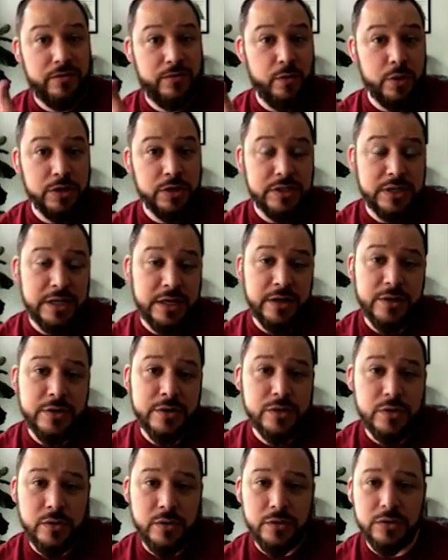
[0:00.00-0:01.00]
14
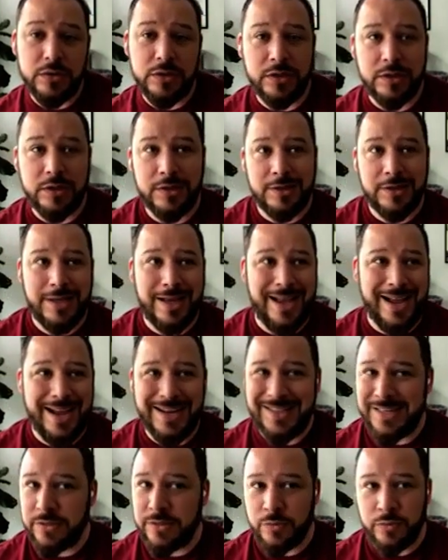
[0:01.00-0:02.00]
years old, I
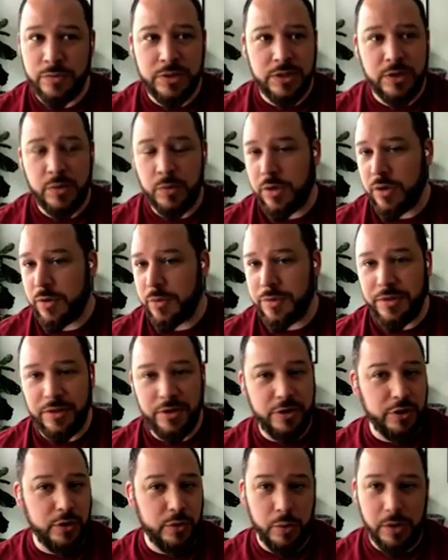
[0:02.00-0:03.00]
didn't really work with a
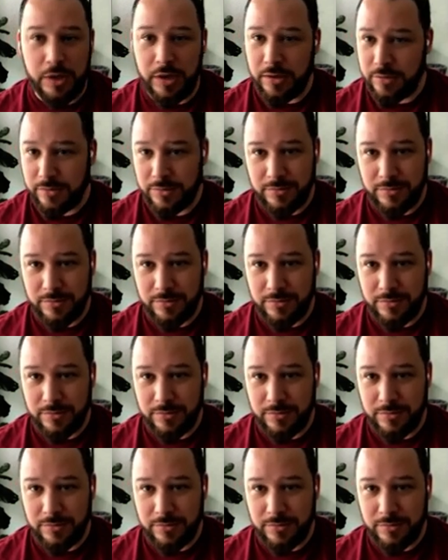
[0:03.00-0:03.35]
good one.